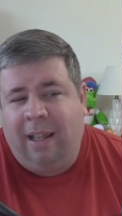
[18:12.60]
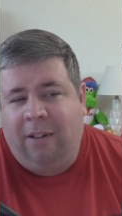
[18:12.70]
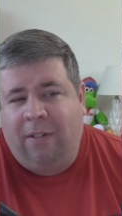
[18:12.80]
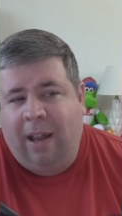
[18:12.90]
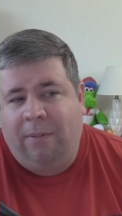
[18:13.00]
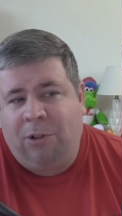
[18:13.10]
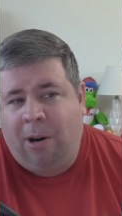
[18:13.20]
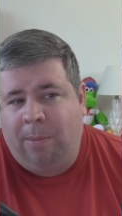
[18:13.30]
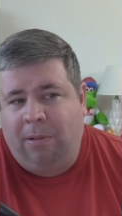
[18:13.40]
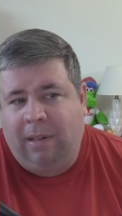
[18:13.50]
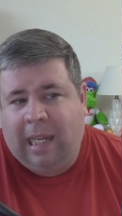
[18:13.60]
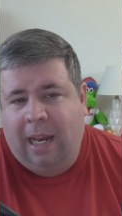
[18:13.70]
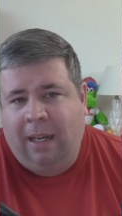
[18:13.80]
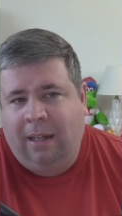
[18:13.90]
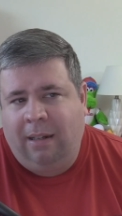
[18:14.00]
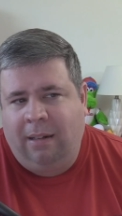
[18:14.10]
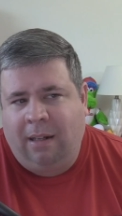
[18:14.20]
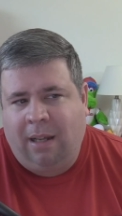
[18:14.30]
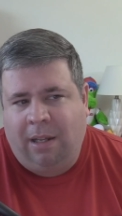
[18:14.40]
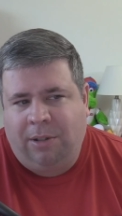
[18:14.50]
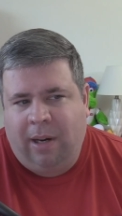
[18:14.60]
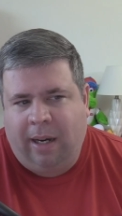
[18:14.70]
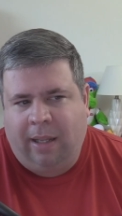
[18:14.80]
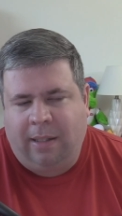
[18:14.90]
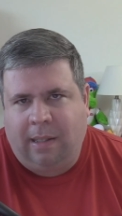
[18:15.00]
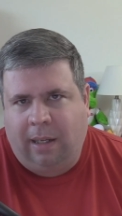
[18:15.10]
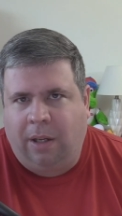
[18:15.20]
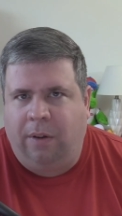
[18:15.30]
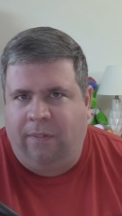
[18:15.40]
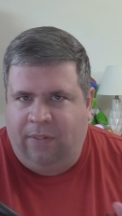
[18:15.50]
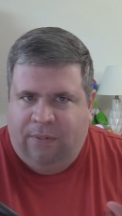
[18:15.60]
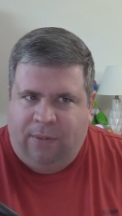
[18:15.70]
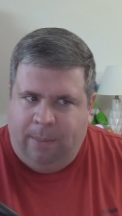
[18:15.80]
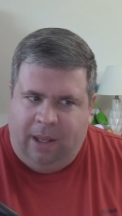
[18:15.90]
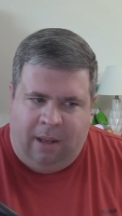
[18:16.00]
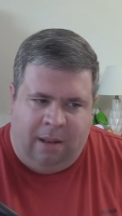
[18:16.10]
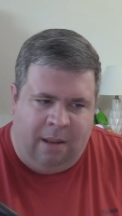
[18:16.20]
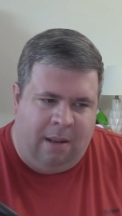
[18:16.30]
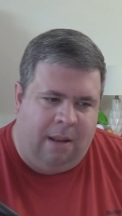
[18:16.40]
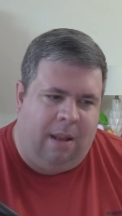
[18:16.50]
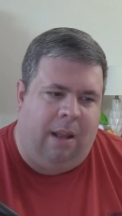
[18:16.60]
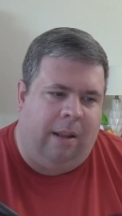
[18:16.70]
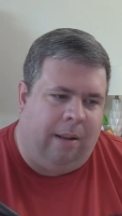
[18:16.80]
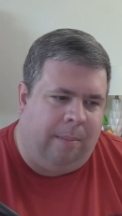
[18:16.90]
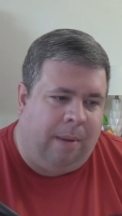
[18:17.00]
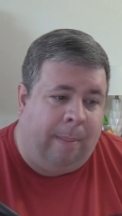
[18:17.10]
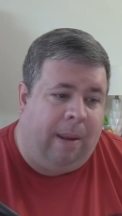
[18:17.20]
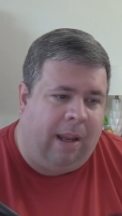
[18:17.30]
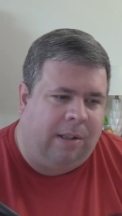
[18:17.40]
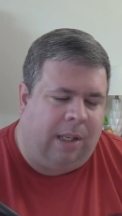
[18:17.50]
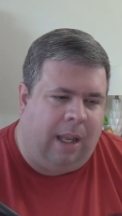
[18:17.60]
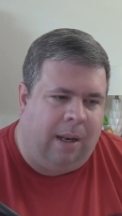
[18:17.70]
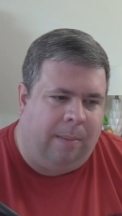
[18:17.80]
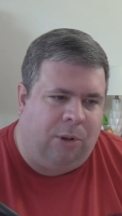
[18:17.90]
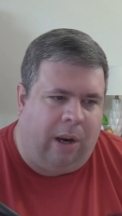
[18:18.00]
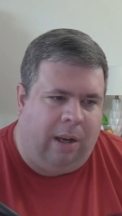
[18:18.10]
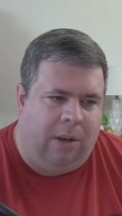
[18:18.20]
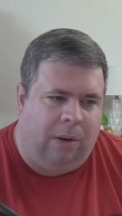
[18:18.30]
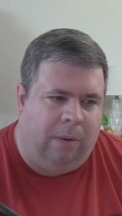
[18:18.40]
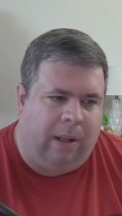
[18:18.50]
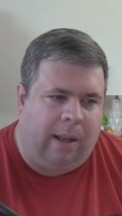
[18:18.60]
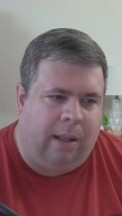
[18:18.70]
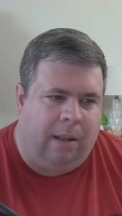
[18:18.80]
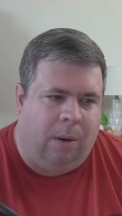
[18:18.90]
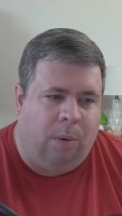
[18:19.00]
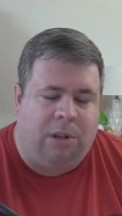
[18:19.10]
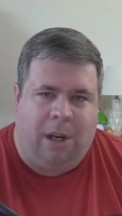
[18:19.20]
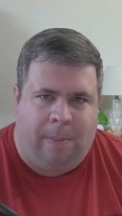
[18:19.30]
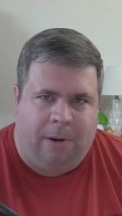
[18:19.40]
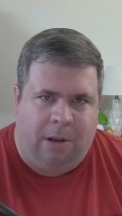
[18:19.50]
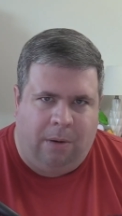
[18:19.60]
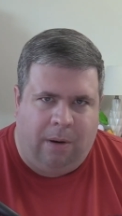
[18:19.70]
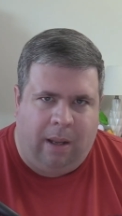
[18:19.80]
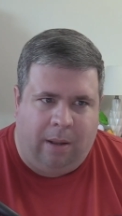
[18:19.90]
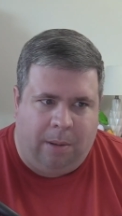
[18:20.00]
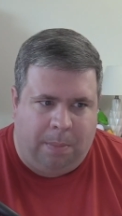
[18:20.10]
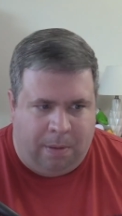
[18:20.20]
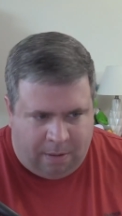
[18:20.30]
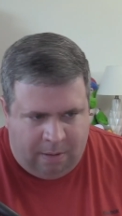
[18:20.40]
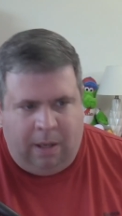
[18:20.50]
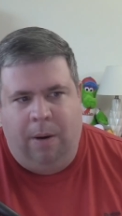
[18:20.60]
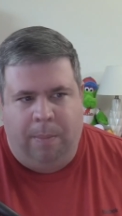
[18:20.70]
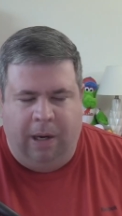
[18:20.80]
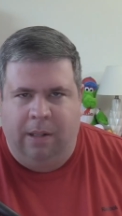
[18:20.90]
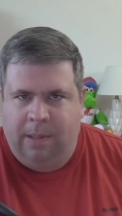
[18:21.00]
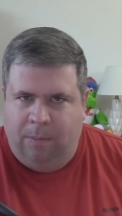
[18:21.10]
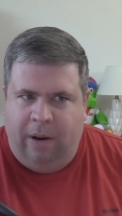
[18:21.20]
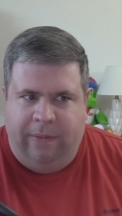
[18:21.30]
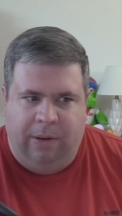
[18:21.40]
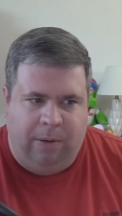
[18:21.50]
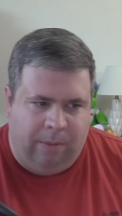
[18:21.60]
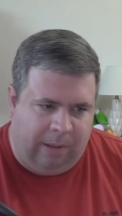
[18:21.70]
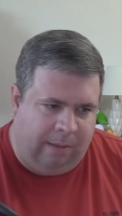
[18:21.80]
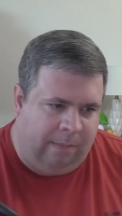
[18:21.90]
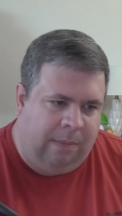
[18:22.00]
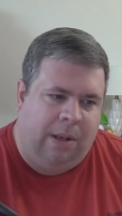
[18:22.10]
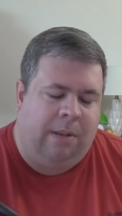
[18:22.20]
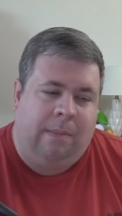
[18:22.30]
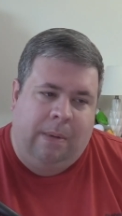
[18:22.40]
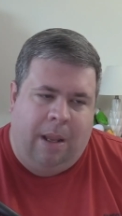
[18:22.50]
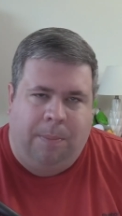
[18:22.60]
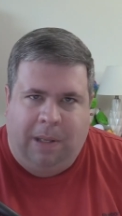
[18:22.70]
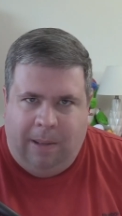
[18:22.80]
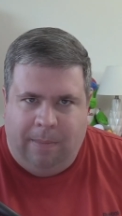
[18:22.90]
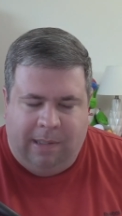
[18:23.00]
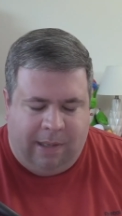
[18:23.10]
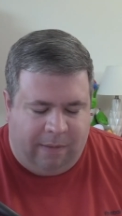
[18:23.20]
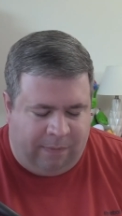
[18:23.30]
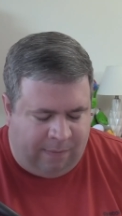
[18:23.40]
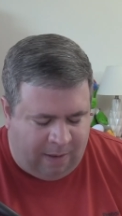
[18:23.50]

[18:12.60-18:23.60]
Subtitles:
if I have trouble getting a contract that's like a good fit for me, I may actually end up trying to do like a workshop or two to help, bring in some revenue and help keep myself,